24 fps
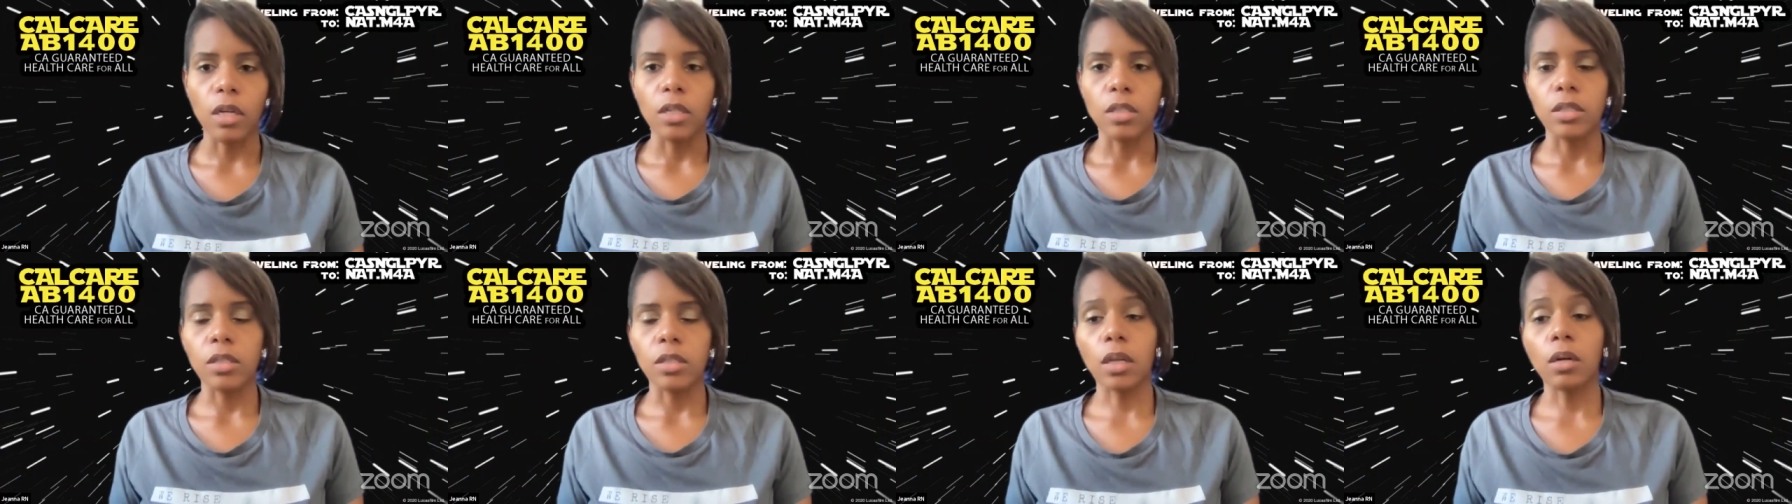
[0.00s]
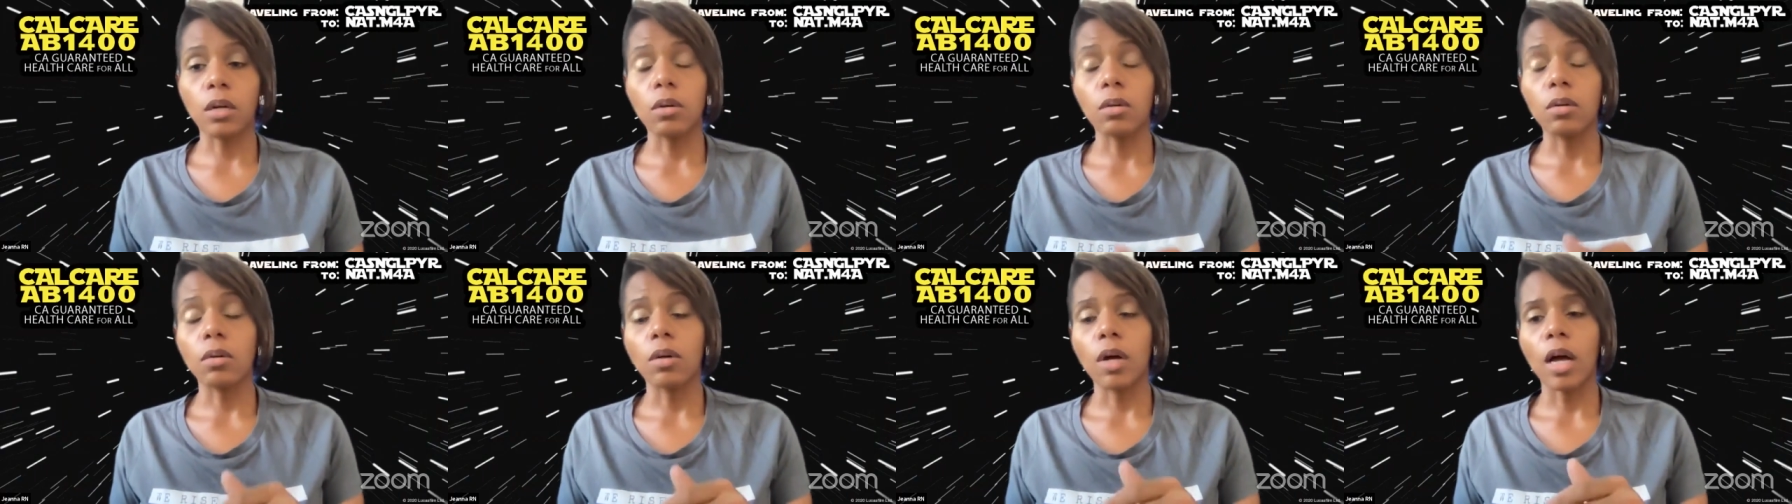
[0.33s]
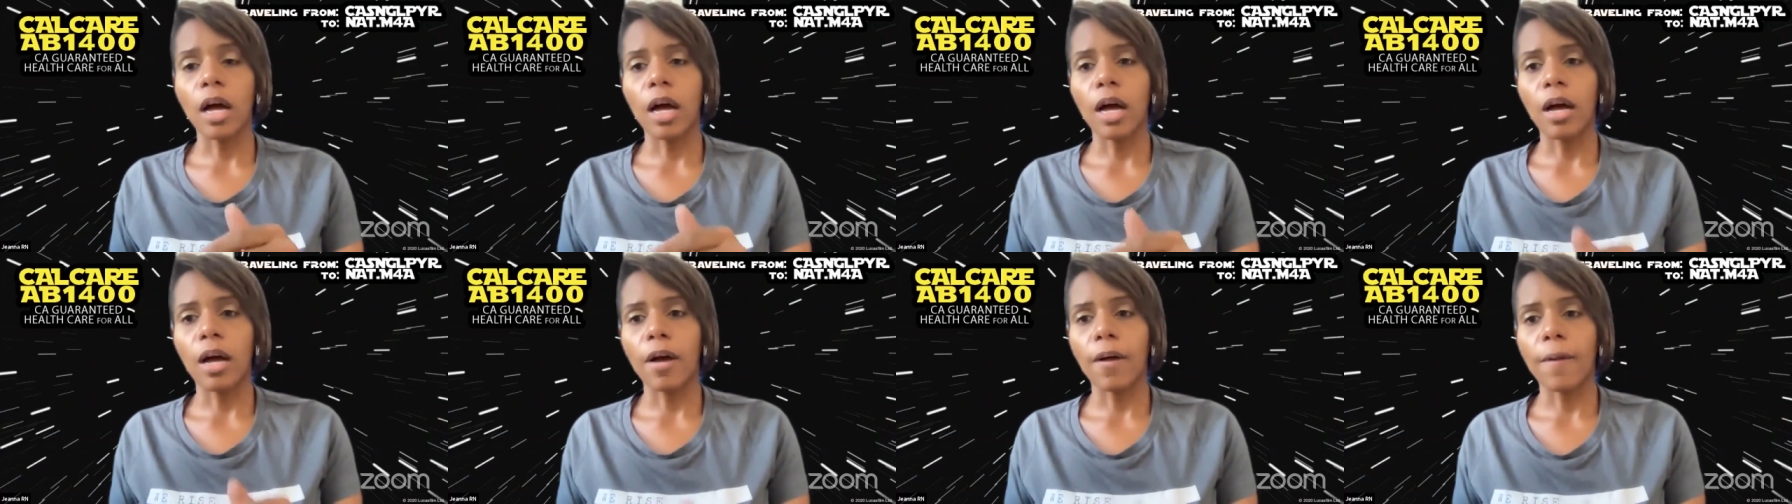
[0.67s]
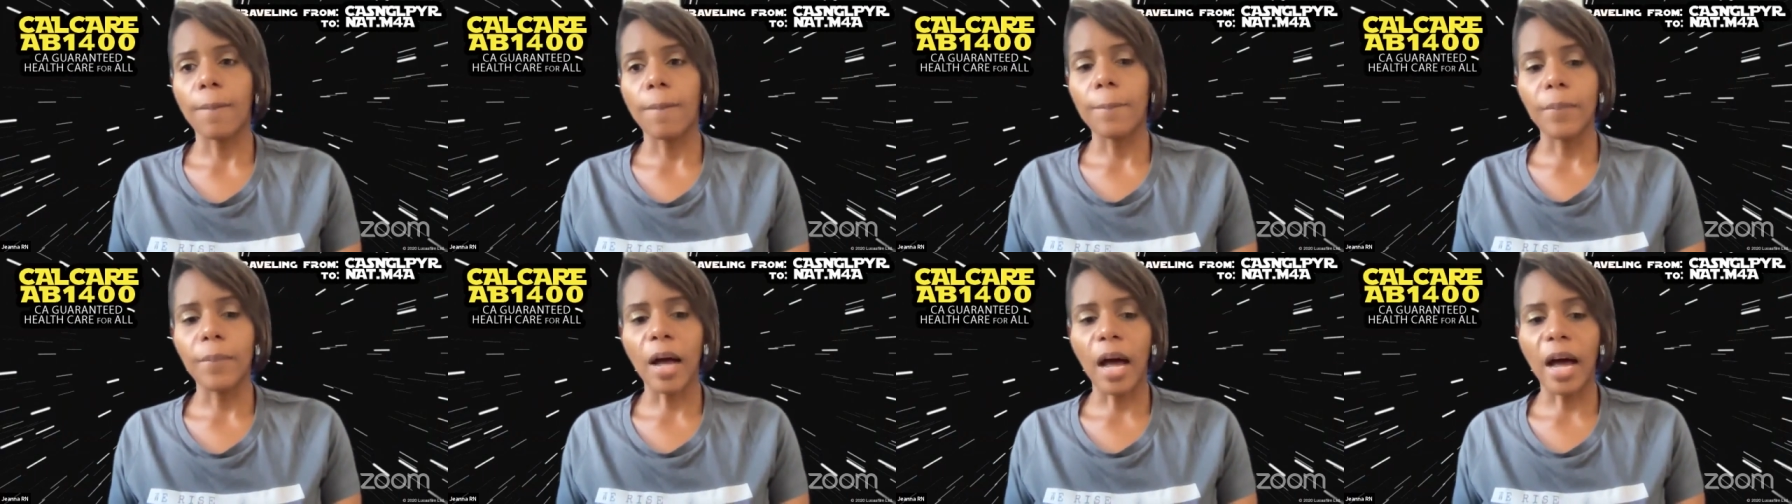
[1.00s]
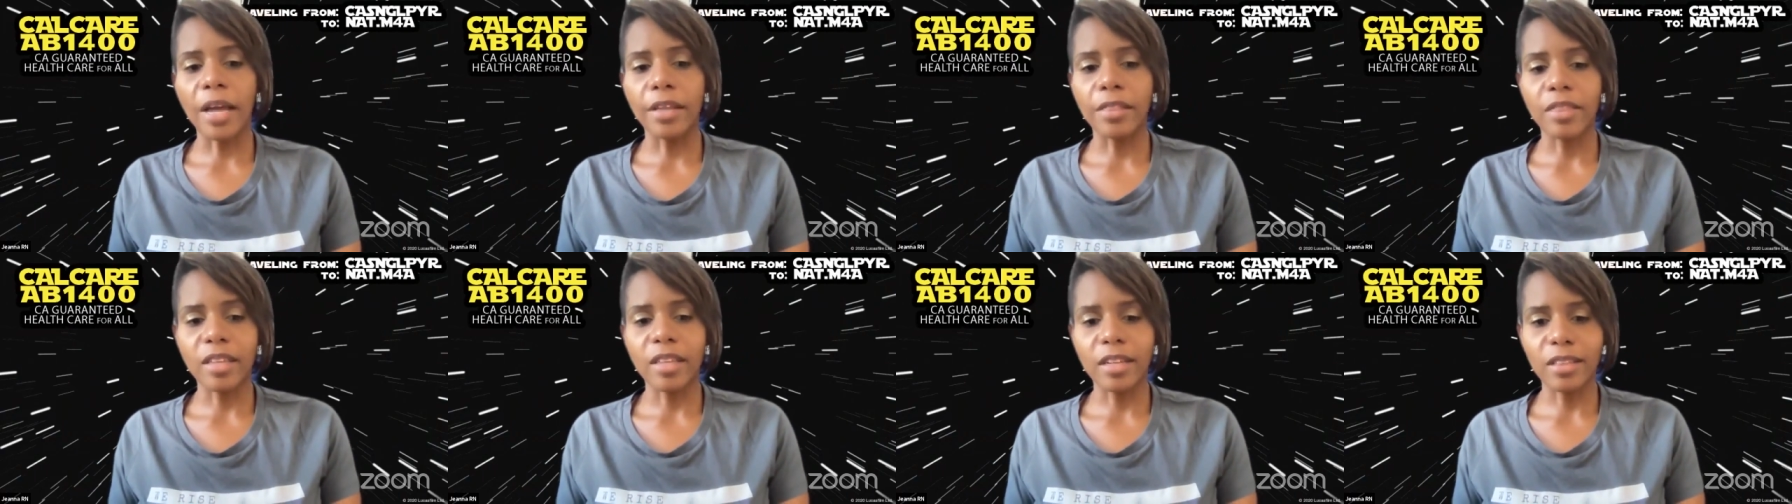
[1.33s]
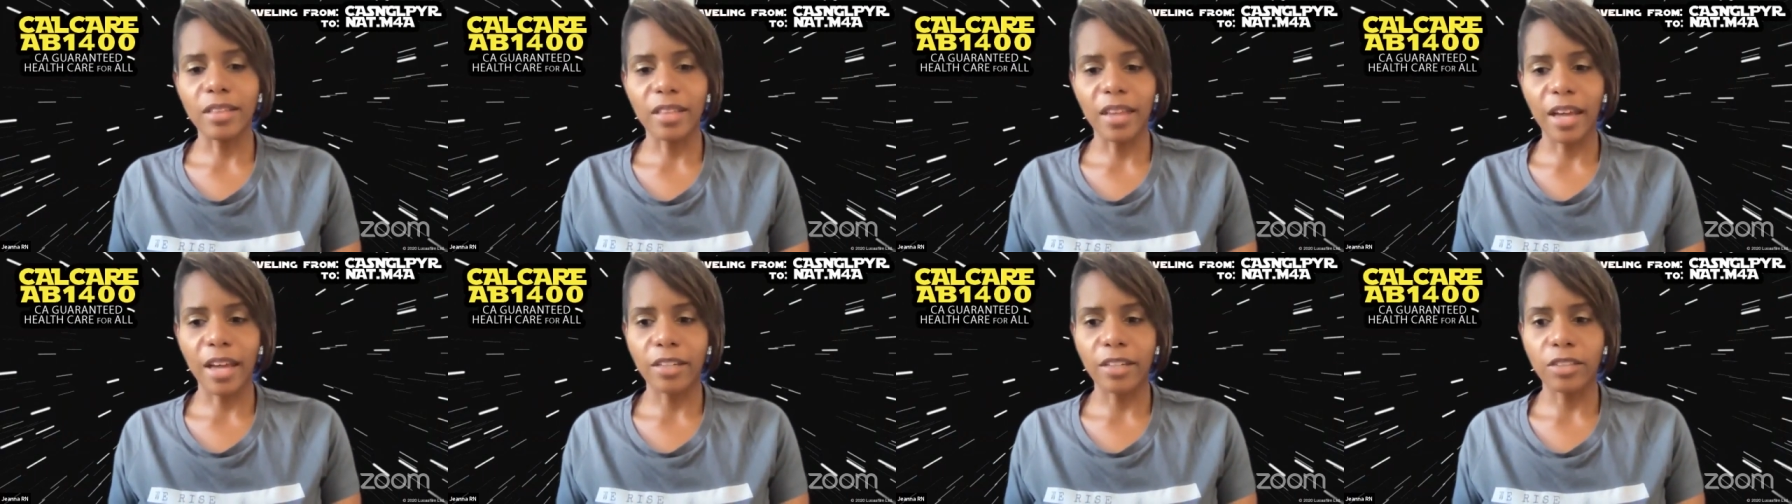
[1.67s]
So I
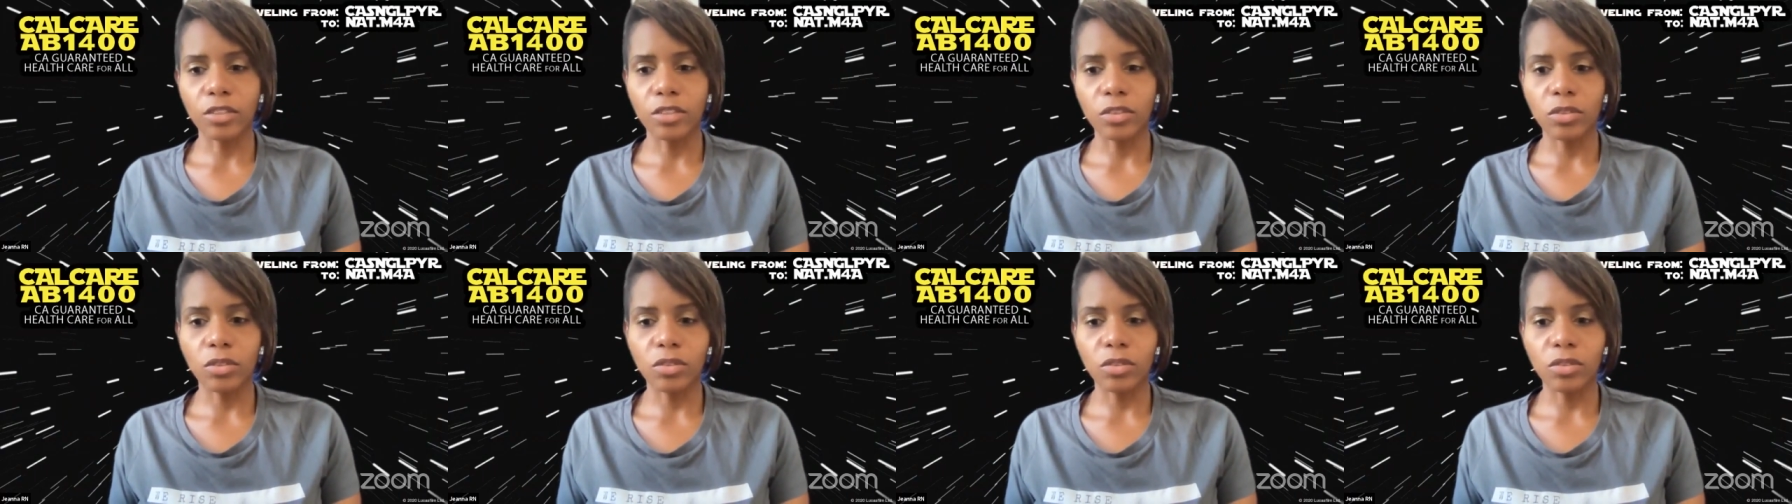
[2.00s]
think that